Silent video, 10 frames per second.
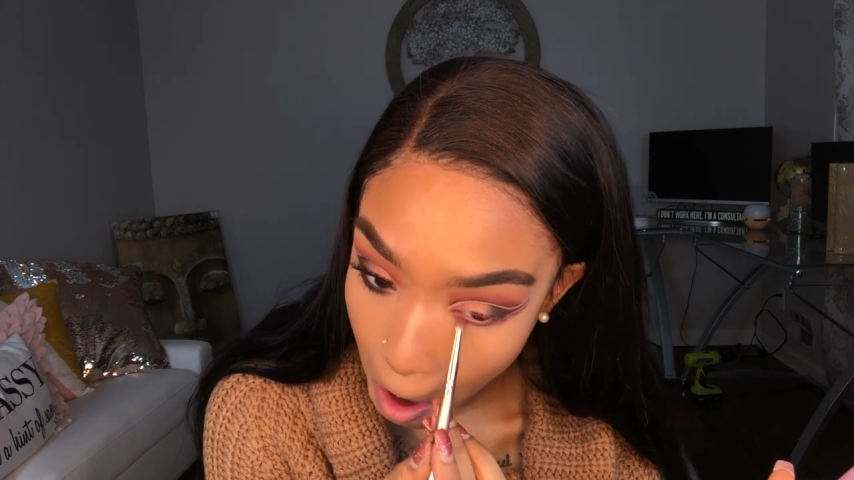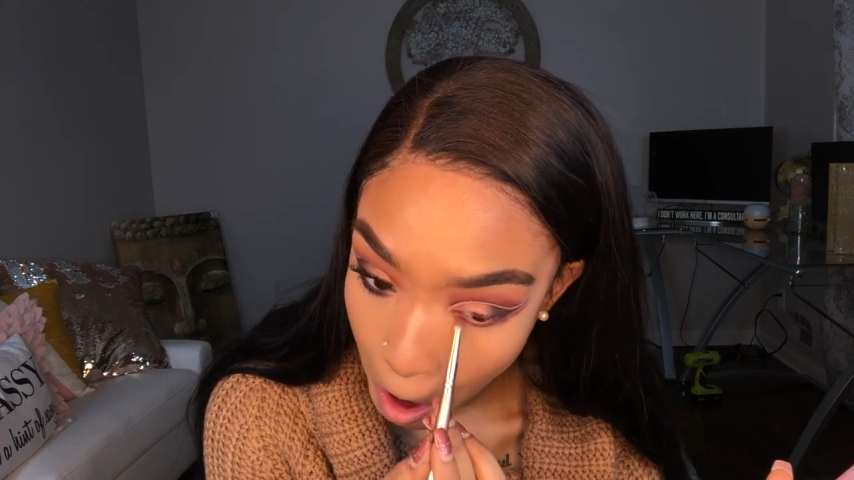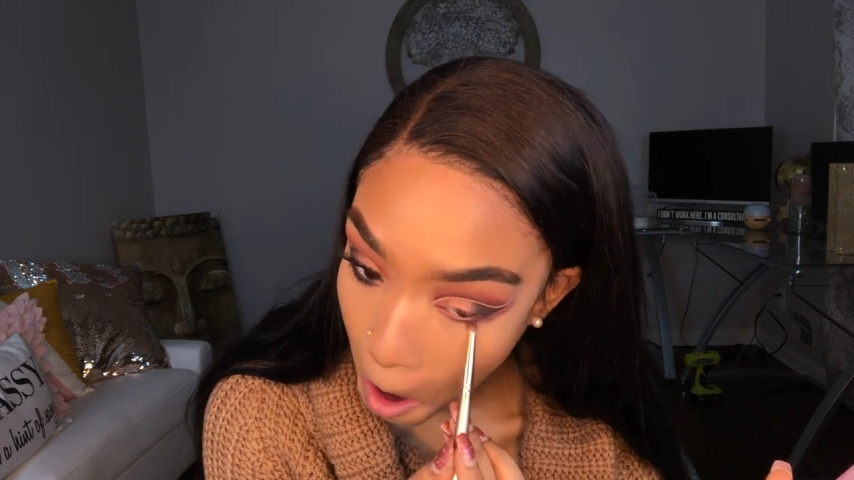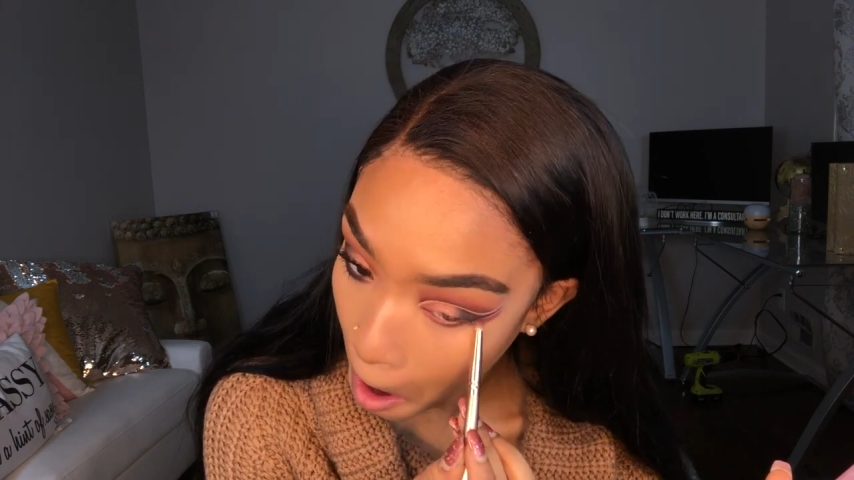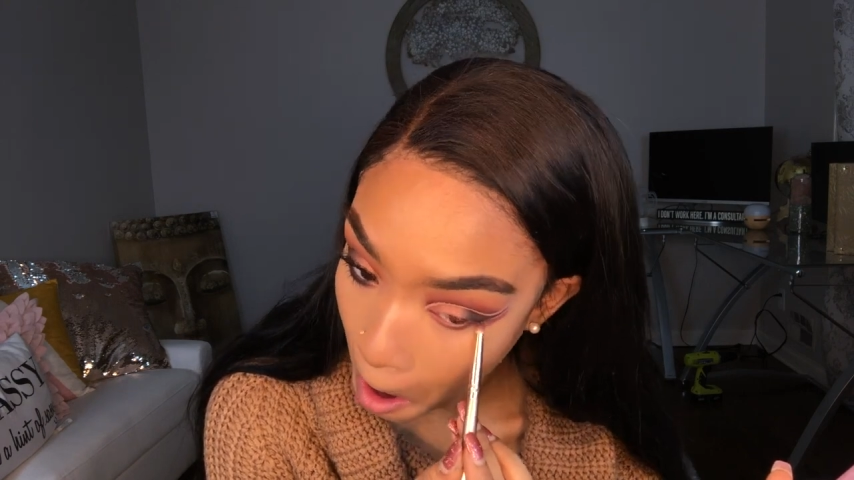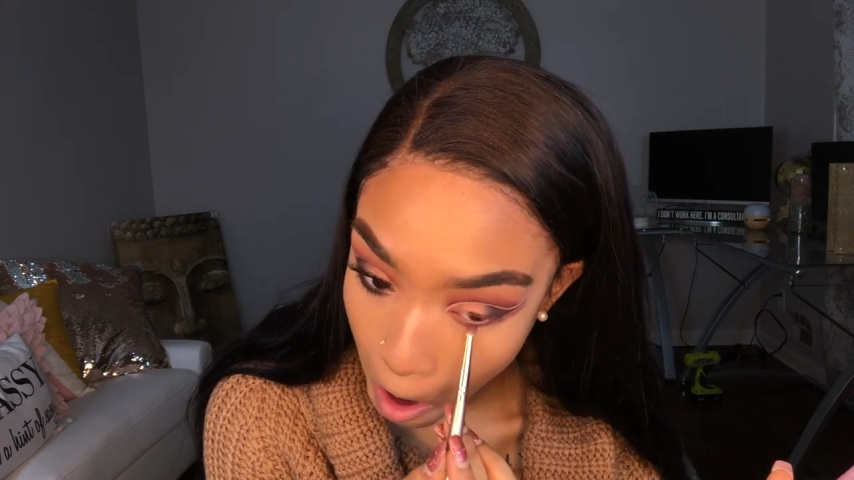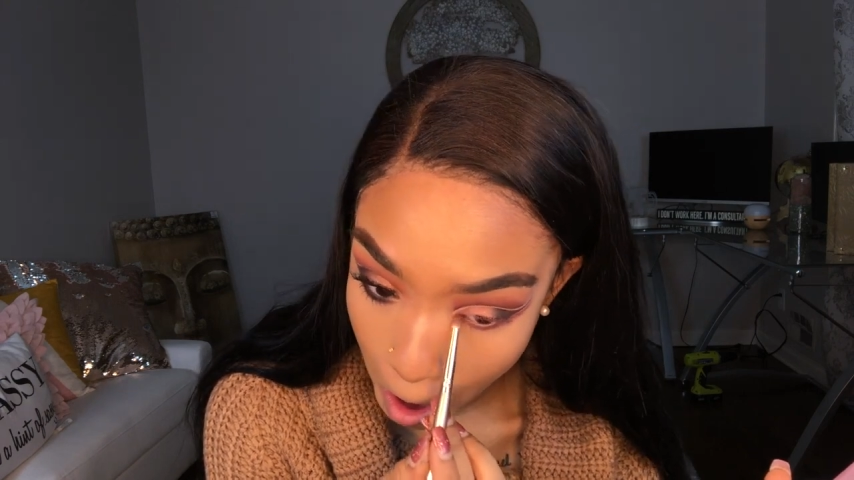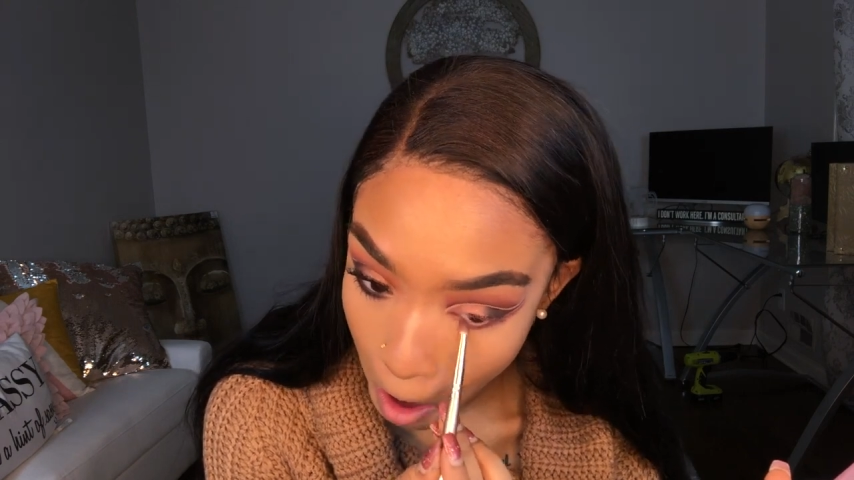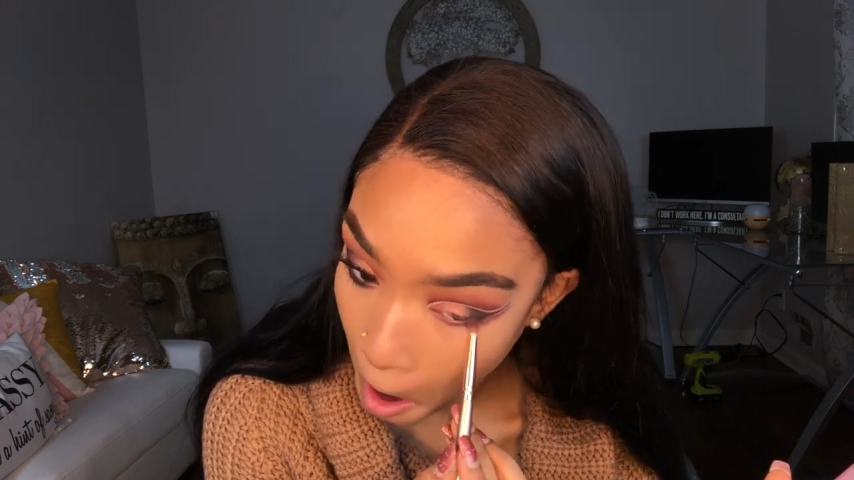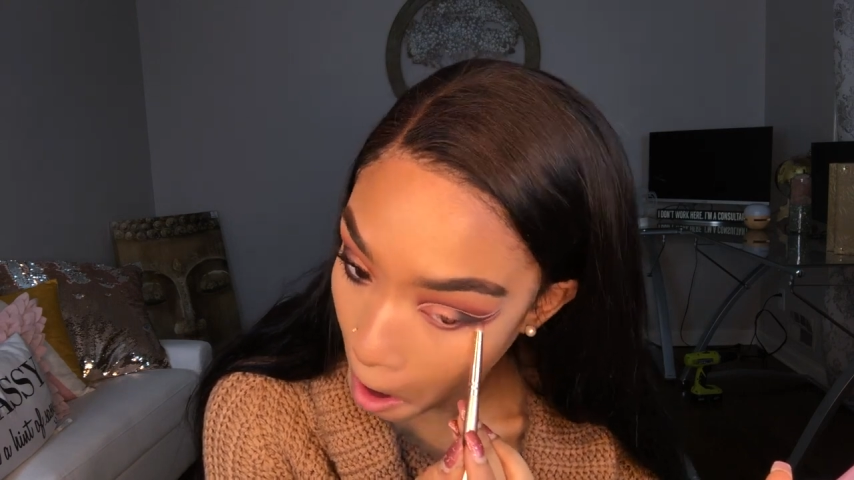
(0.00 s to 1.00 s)
the
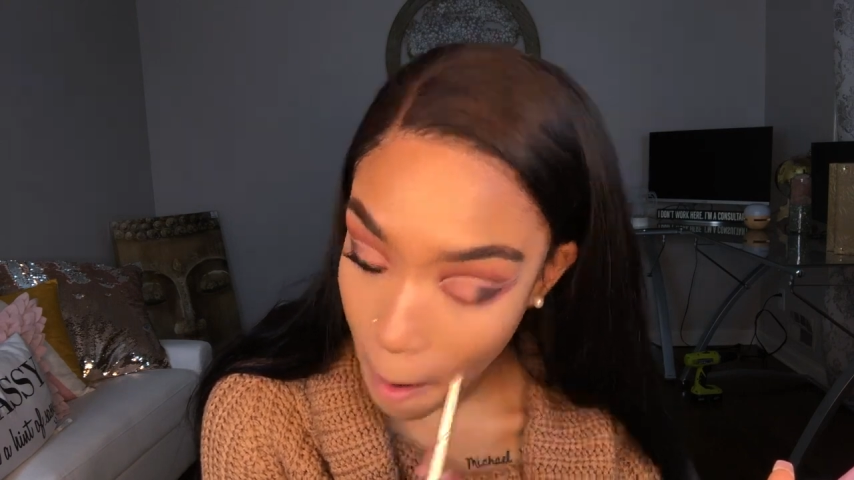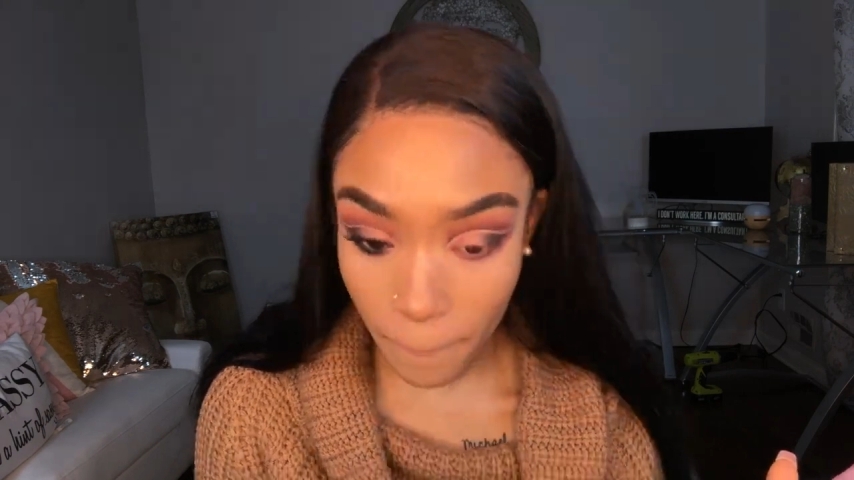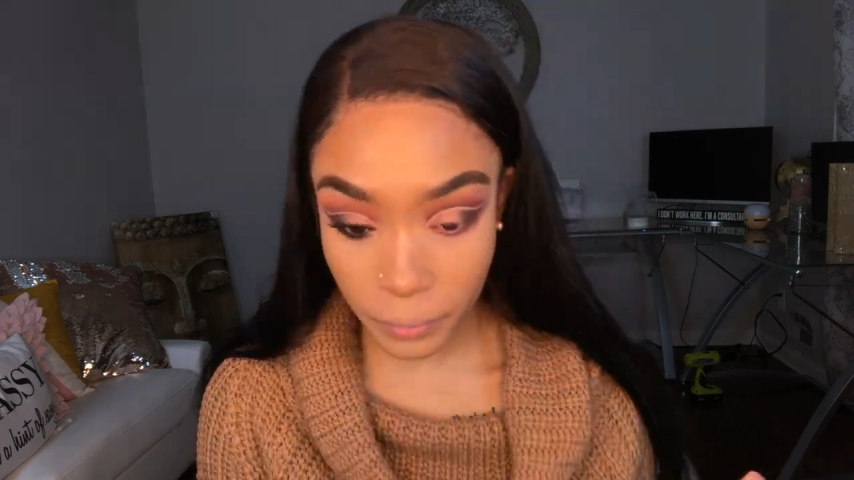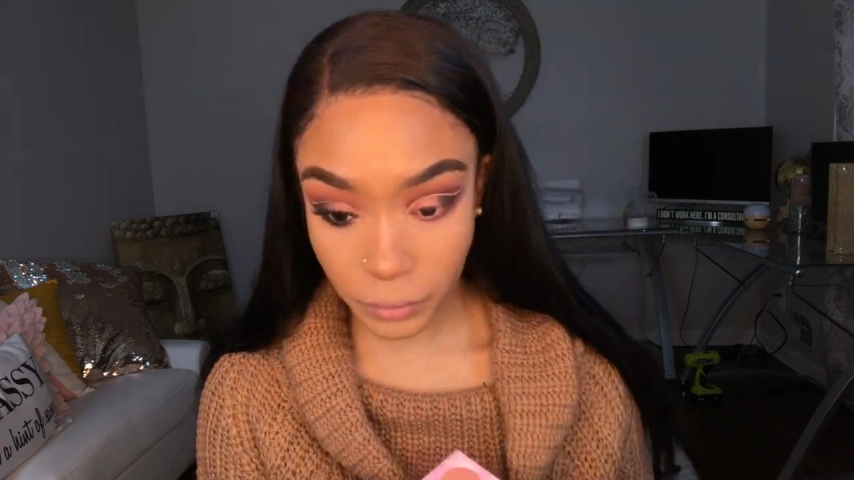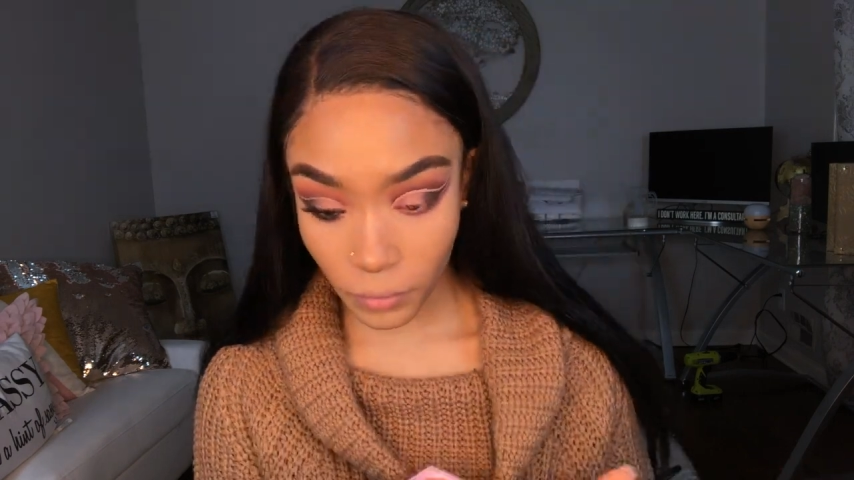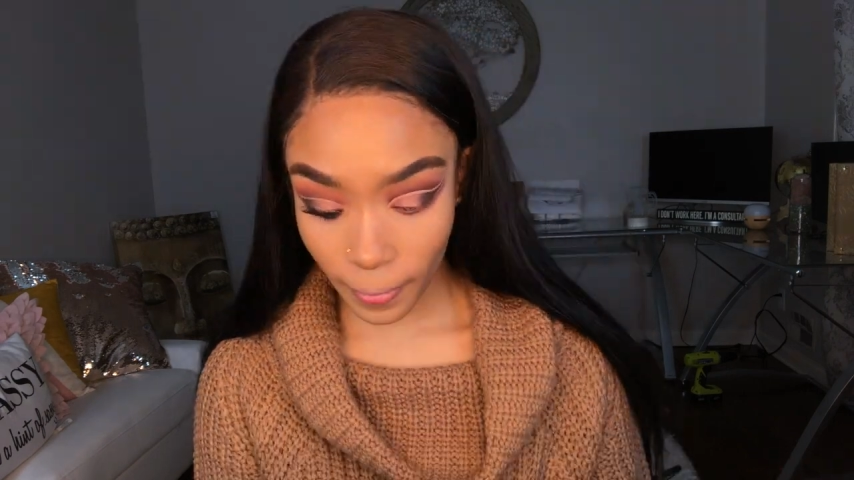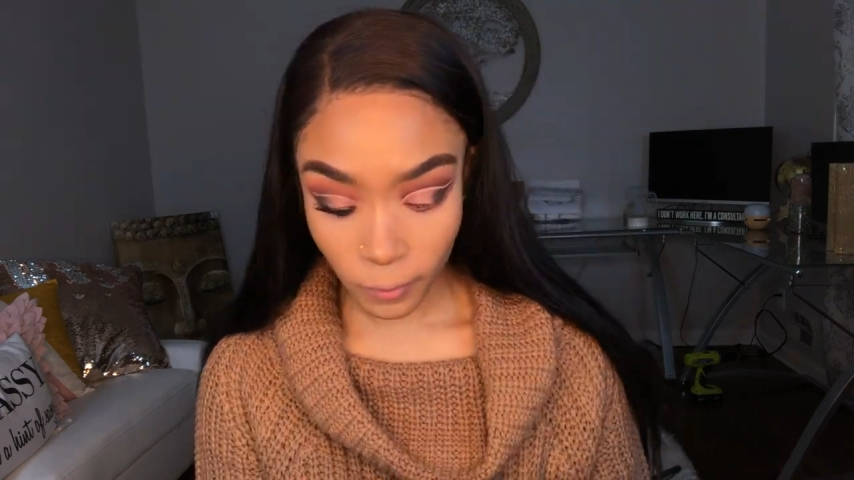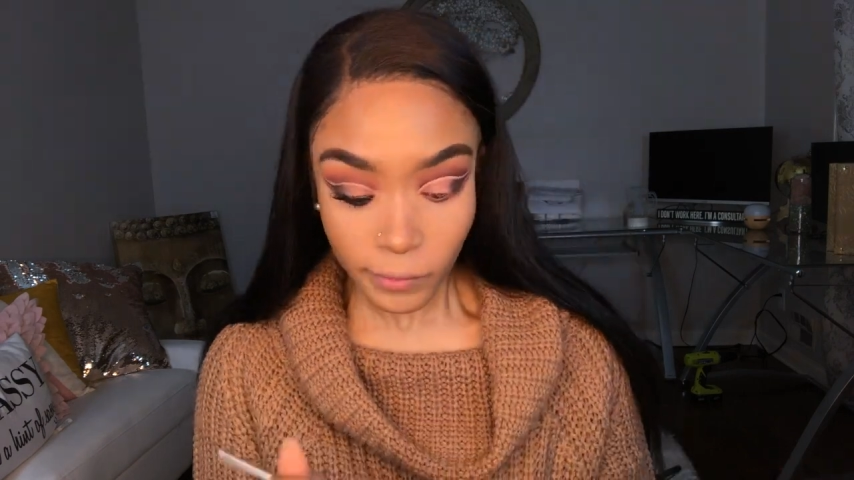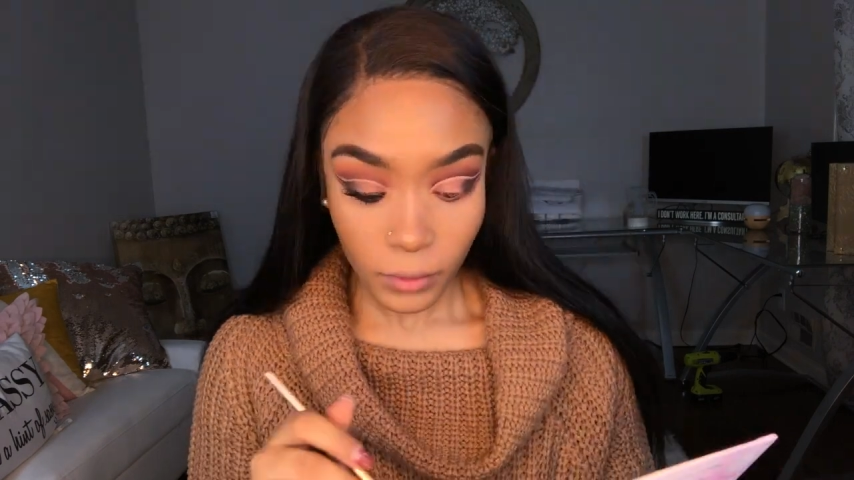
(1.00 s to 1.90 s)
Vampette color.